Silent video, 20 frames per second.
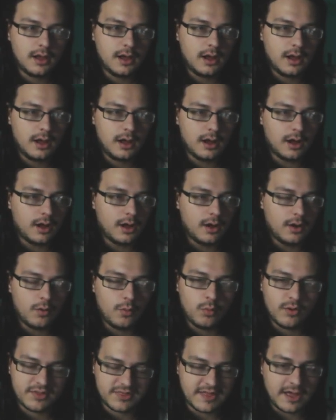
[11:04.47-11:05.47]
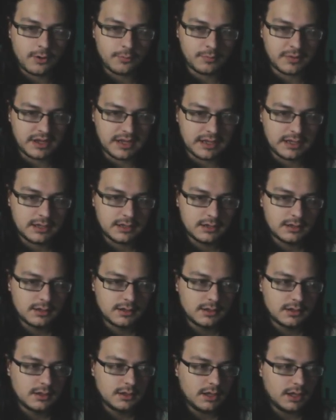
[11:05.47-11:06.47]
uh, without me.
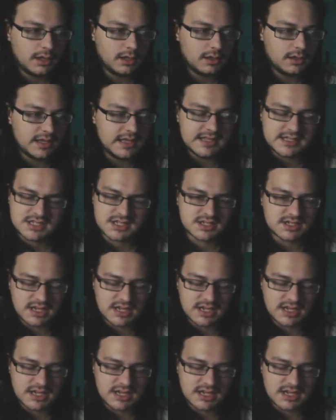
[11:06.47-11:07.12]
It's,